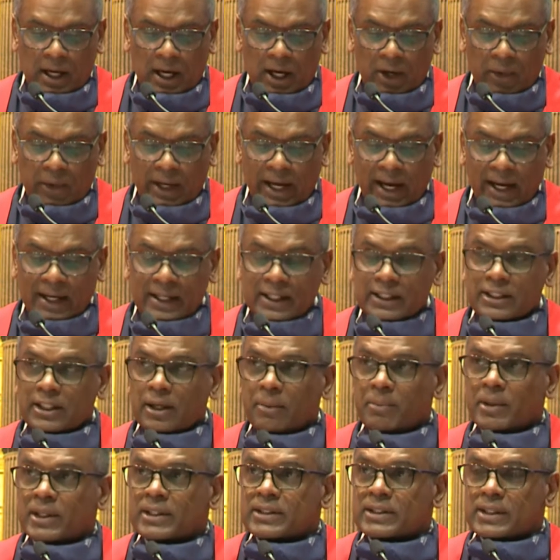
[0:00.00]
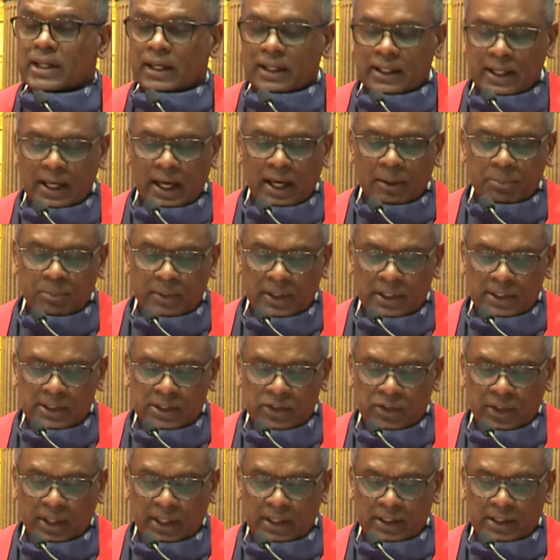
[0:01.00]
Our academics and
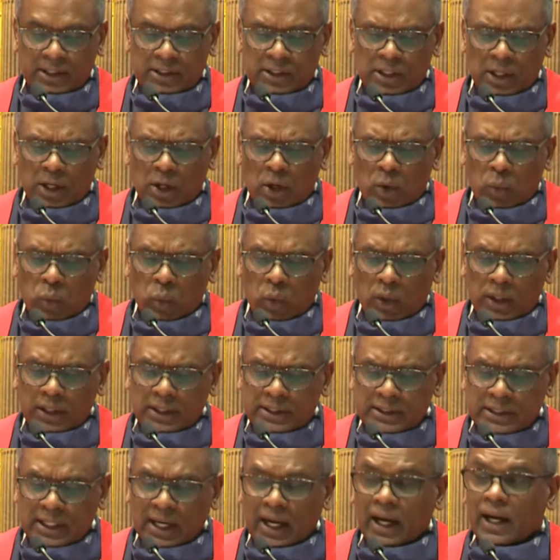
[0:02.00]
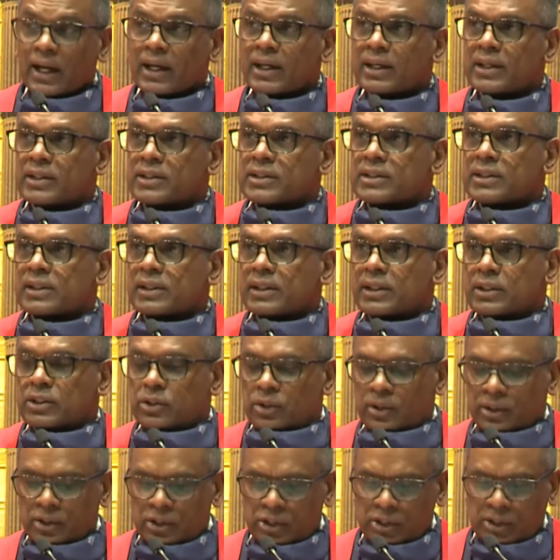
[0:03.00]
administrators work tirelessly
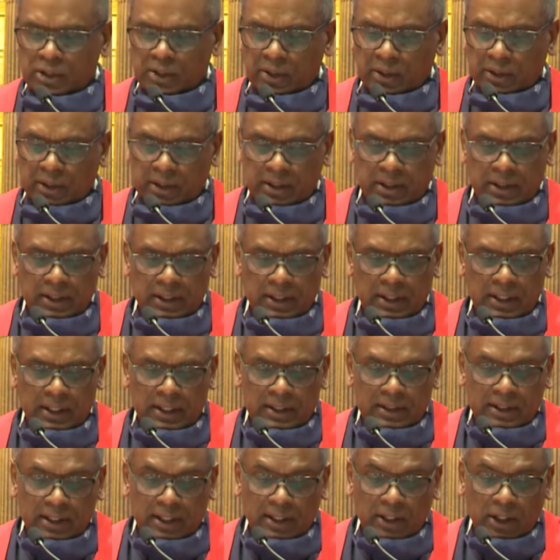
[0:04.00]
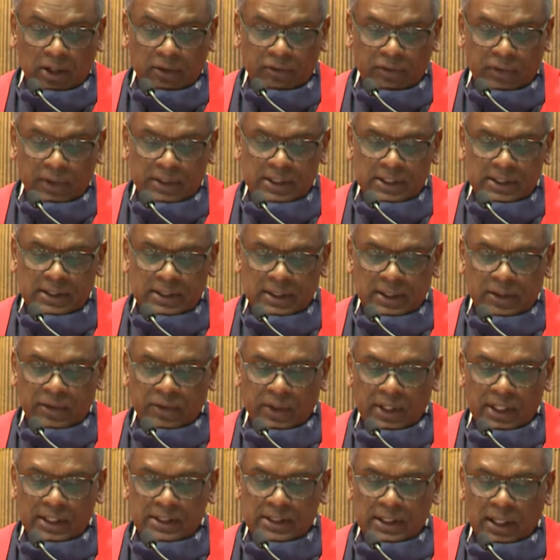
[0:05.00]
to ensure that our WITS
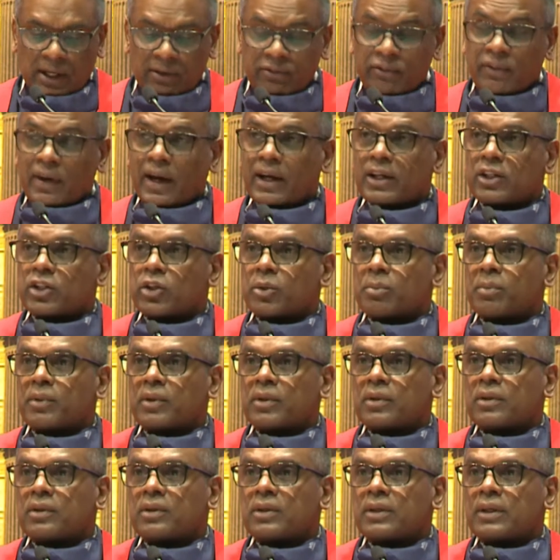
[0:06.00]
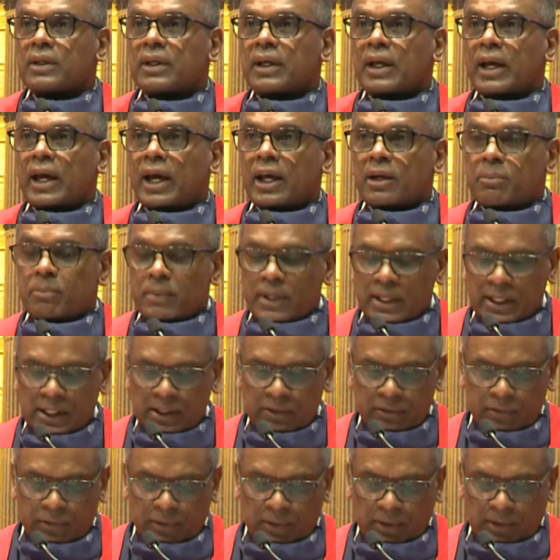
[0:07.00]
degrees are valuable and
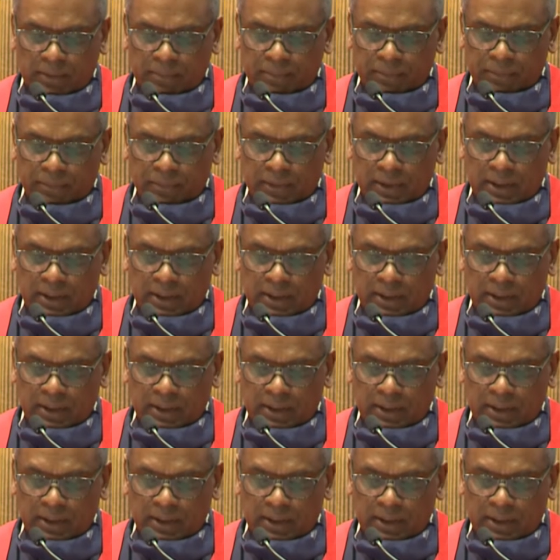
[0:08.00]
meaningful,